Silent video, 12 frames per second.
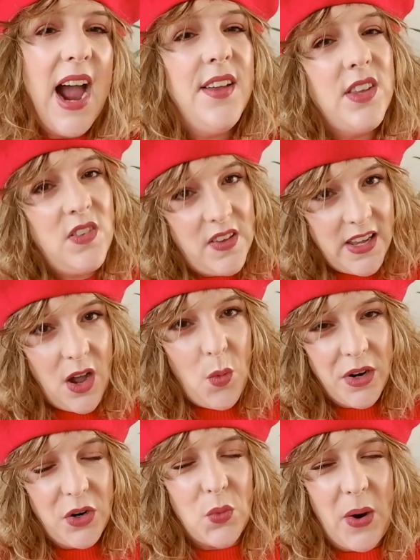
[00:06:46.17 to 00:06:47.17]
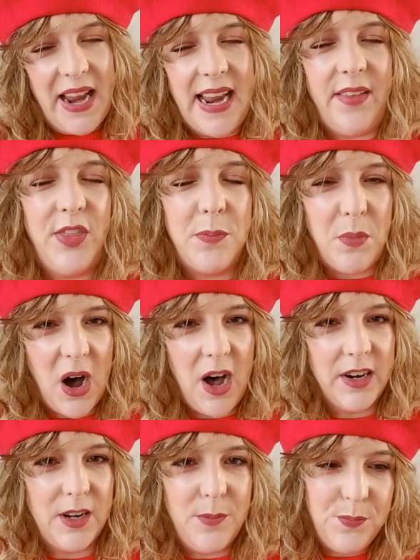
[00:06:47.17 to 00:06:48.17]
and the thing I want to rank at the
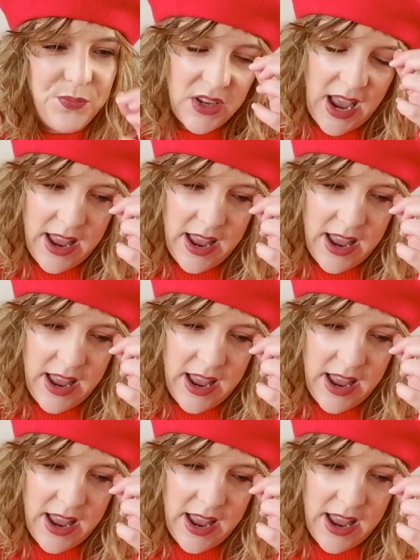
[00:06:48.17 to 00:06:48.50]
bottom,